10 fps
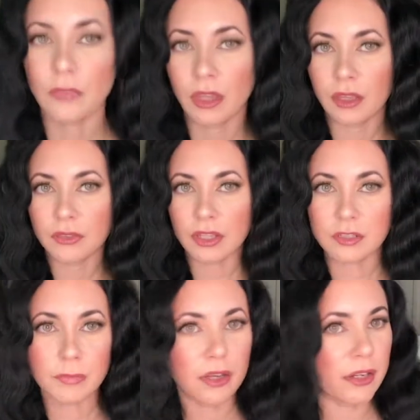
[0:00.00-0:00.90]
And that's
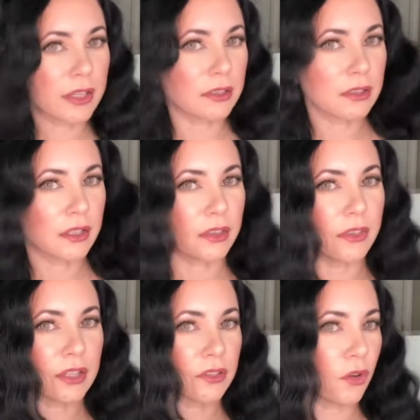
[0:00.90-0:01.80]
about it.
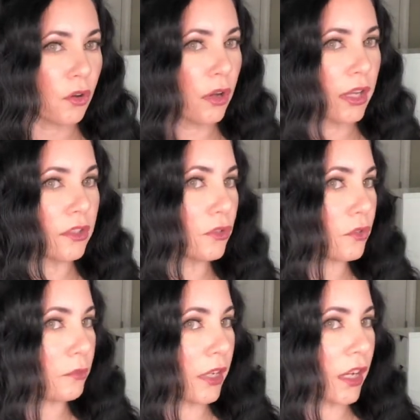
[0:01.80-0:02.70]
That's all I do
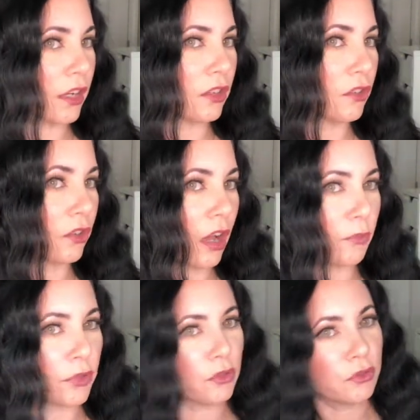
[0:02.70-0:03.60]
to my hair, and look how
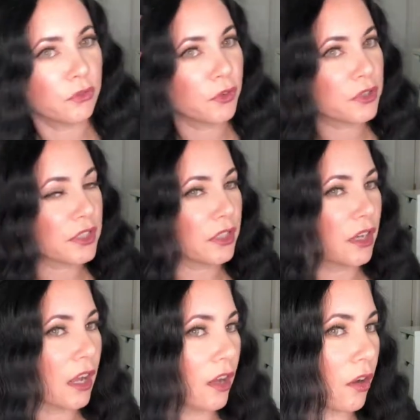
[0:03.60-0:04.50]
beautiful it turned
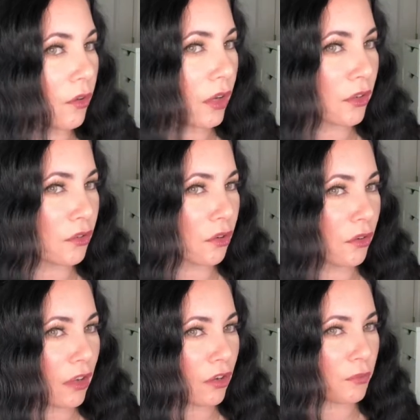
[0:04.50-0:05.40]
out. I don't know,
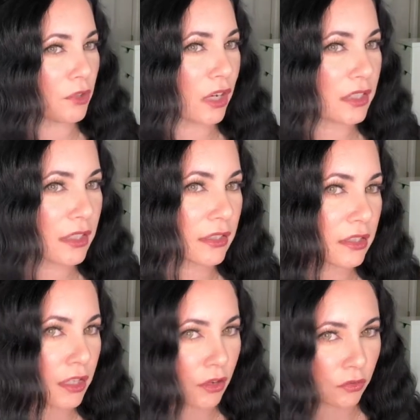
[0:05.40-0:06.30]
I hope you guys can
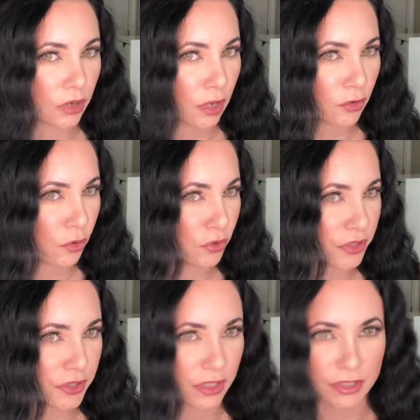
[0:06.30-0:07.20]
tell. Look how
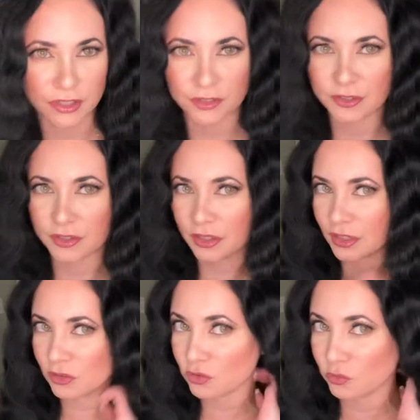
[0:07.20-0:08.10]
gorgeous that is. It
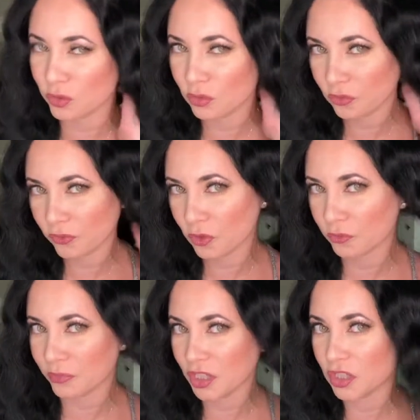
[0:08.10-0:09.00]
looks beautiful,
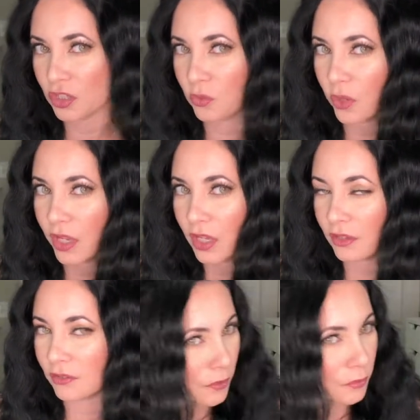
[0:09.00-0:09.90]
beachy
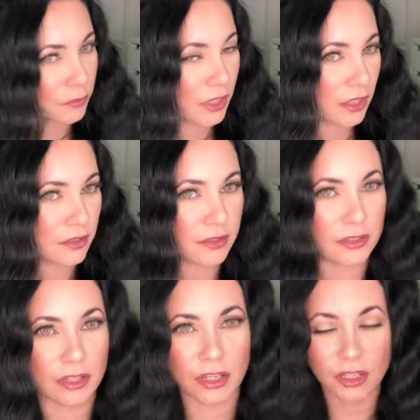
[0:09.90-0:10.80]
wave. Yes,
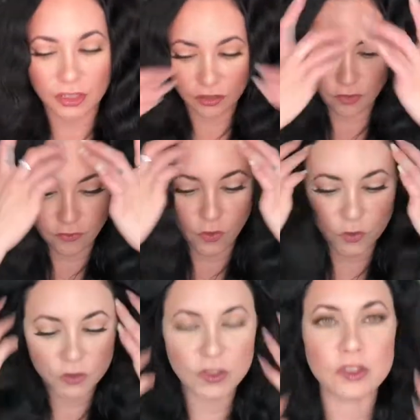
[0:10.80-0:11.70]
and of
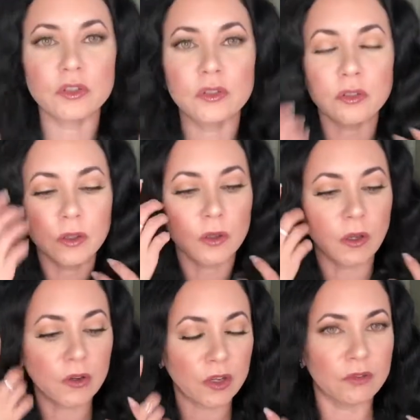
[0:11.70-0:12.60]
course it took, I
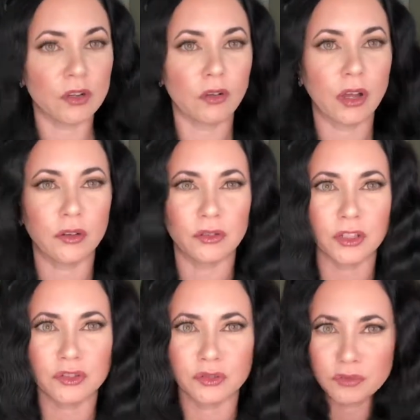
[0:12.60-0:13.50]
don't even know how long it
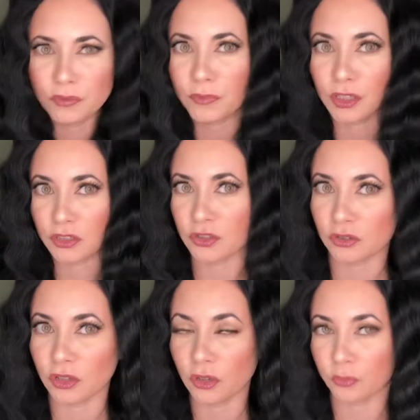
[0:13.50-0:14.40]
took, but it took
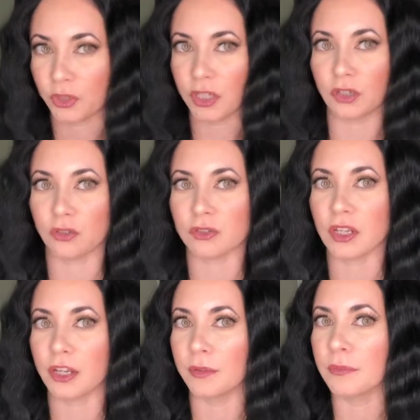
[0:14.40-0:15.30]
a pretty long
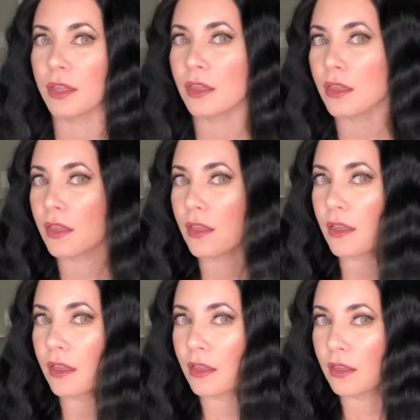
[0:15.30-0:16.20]
time.
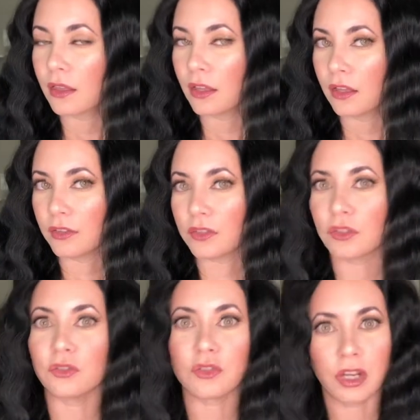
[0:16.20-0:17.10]
And
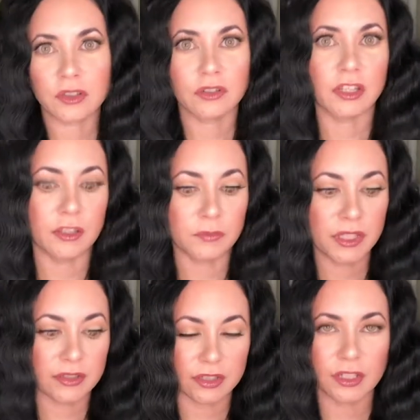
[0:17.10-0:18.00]
to try to keep me
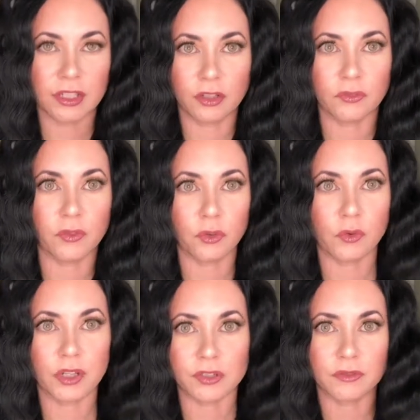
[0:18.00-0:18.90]
sitting here for
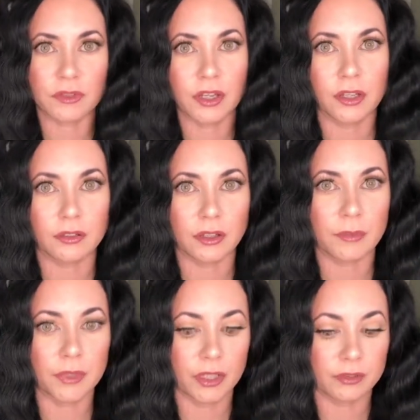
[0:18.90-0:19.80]
quite some time, I
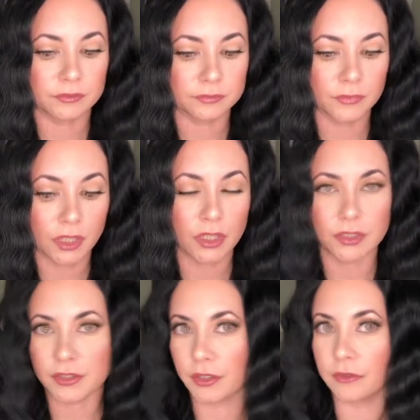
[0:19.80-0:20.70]
mean, it is
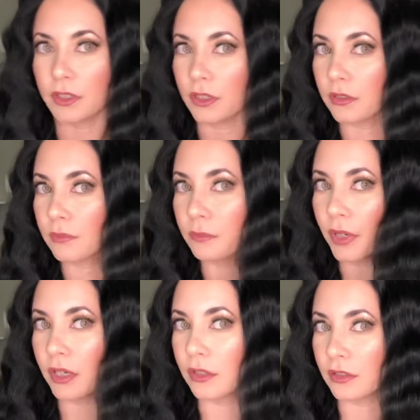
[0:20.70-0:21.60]
something, but